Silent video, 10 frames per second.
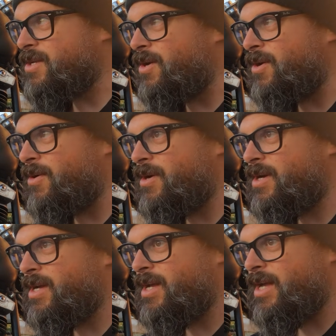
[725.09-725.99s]
So
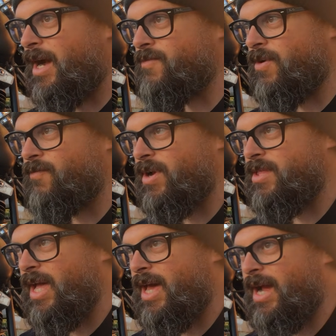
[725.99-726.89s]
after I
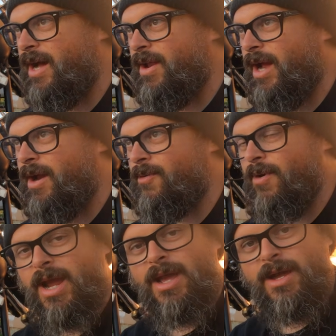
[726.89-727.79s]
figured that out, I
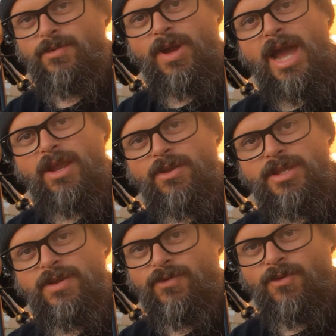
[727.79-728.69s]

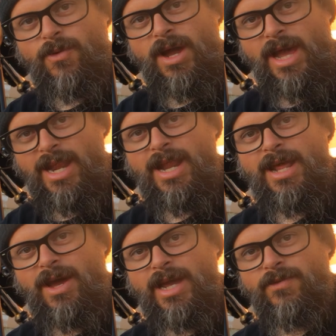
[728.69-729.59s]
idled it for a while, had it
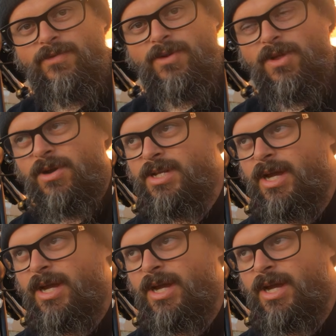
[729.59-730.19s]
idle for a long